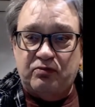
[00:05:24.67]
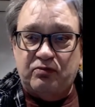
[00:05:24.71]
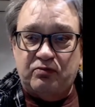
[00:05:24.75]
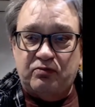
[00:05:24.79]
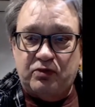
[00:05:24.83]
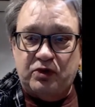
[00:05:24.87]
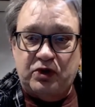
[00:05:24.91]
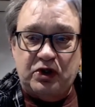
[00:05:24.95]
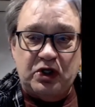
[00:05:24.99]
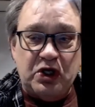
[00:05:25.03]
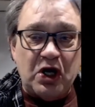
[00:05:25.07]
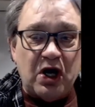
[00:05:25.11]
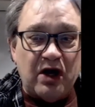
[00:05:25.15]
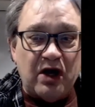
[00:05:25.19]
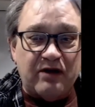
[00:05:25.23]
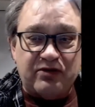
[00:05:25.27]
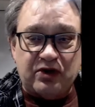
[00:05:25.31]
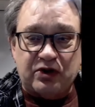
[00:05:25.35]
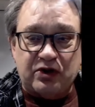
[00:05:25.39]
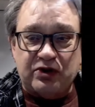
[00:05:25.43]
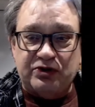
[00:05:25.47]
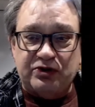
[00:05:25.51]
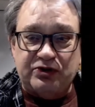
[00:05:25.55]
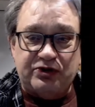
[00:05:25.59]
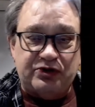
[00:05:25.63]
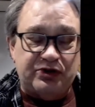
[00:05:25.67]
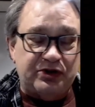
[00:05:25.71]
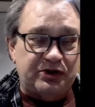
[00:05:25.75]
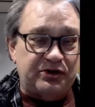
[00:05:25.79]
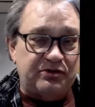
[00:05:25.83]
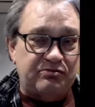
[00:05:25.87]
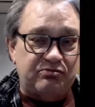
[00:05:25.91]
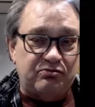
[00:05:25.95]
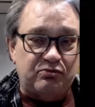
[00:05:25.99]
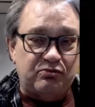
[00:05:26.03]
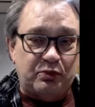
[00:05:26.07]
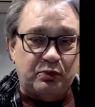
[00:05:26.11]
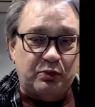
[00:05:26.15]
covers,
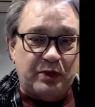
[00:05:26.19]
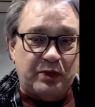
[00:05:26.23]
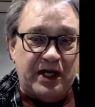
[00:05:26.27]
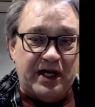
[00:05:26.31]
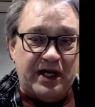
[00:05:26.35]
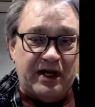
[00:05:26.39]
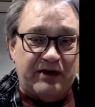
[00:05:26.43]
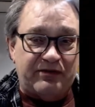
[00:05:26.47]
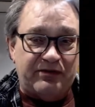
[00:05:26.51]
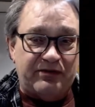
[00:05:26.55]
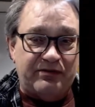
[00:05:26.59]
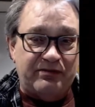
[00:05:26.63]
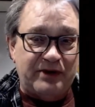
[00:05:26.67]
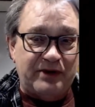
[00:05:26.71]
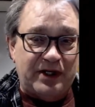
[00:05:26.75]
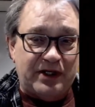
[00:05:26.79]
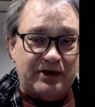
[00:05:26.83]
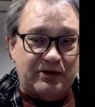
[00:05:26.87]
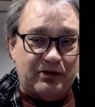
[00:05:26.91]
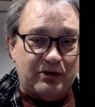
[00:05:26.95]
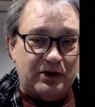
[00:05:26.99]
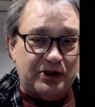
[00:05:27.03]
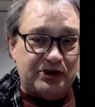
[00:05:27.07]
and we have a